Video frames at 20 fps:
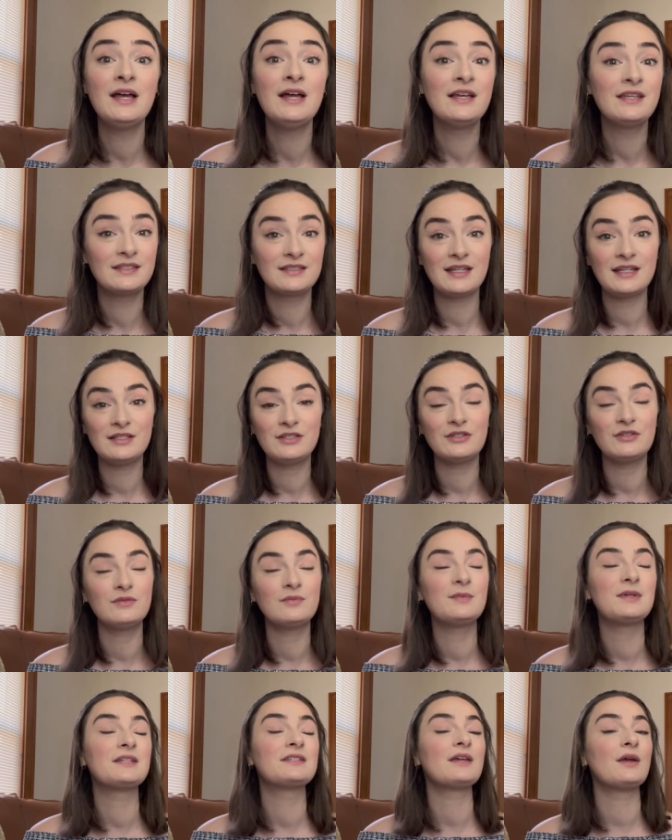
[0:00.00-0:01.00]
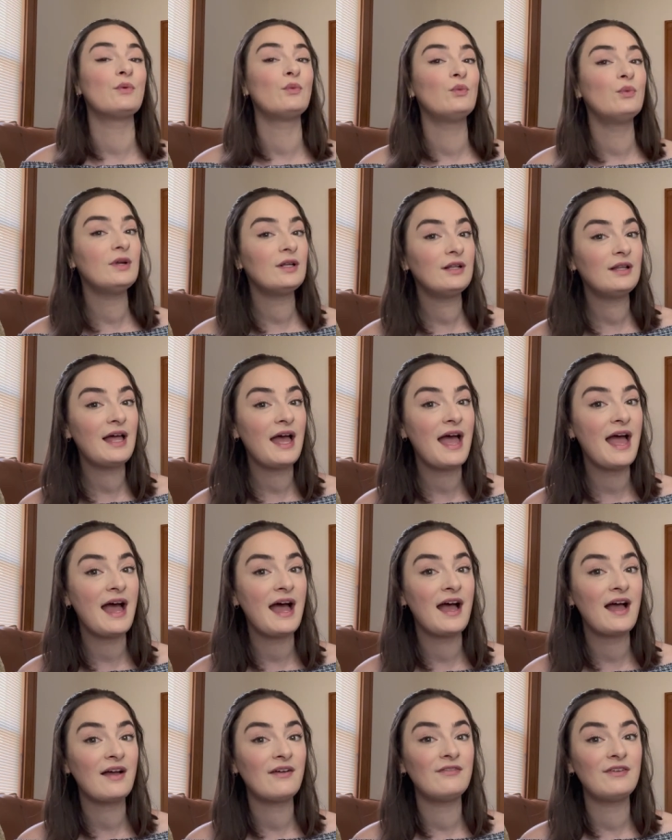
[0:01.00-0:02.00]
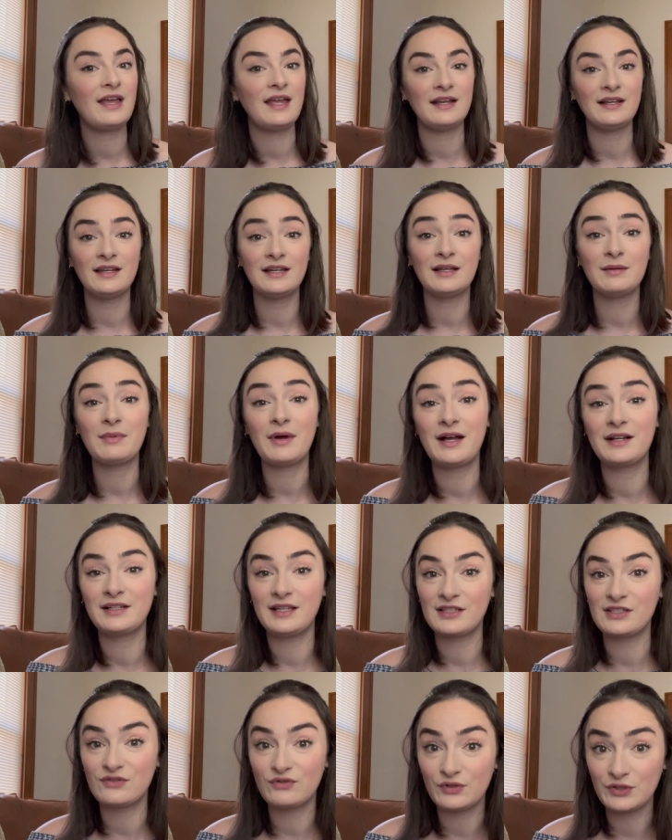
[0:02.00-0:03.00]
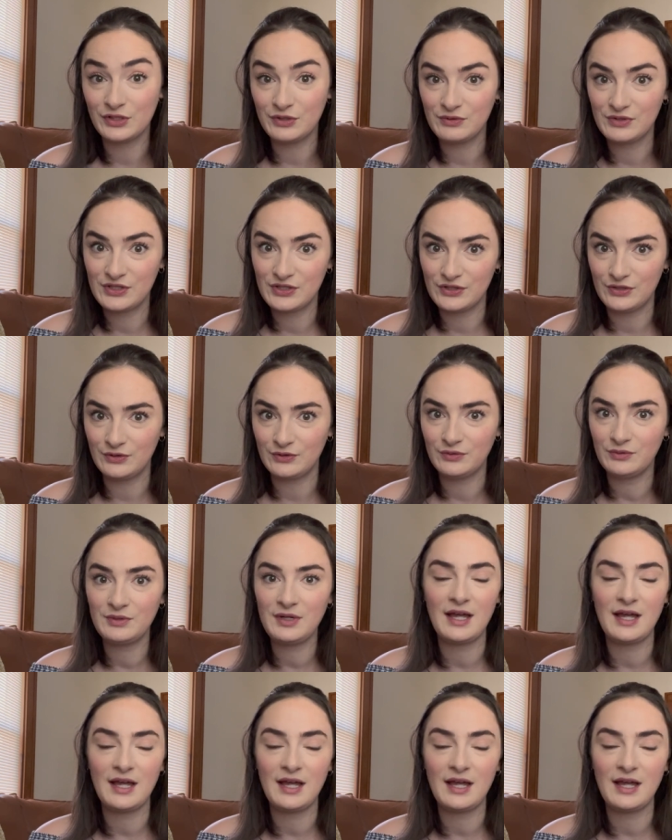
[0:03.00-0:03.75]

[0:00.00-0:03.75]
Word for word: stay tuned because I will have a knitting podcast for you soon.